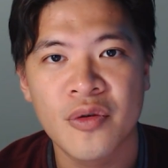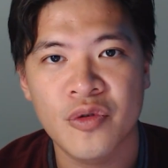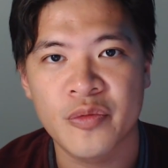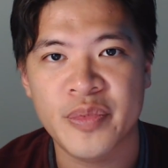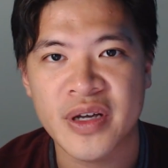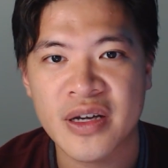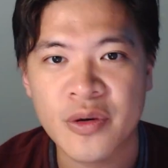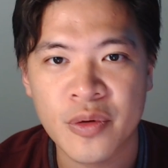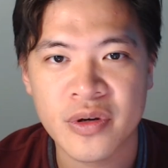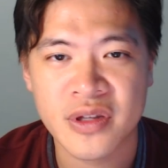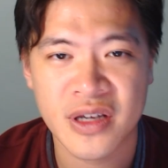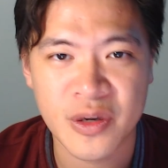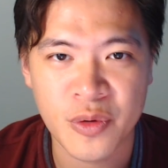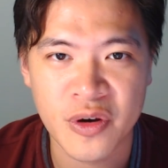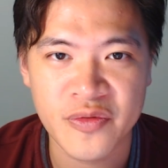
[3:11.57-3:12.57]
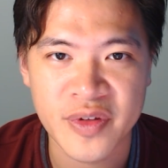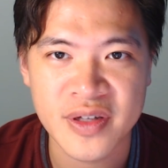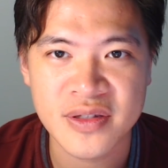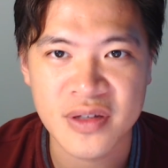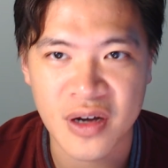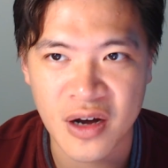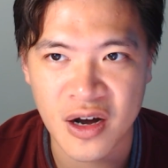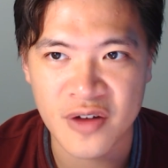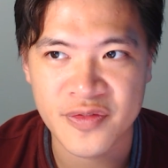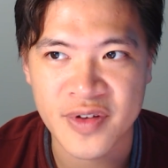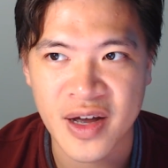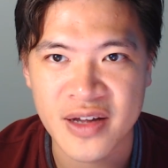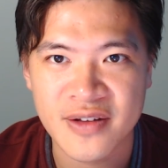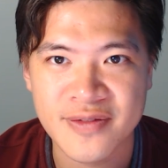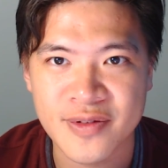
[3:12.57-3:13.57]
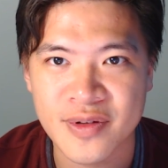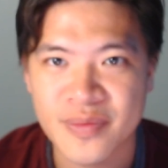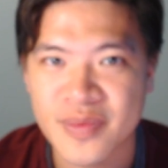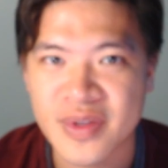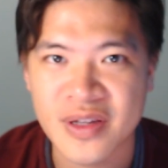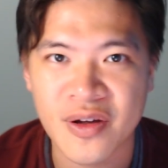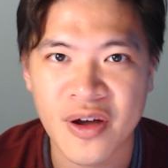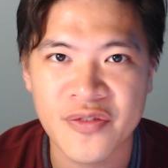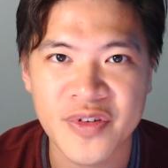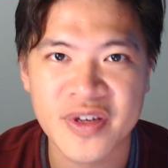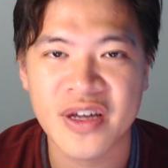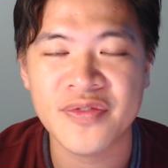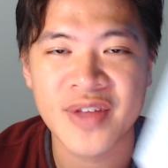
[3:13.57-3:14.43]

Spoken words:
will be the equivalent of kind of, you know, if you give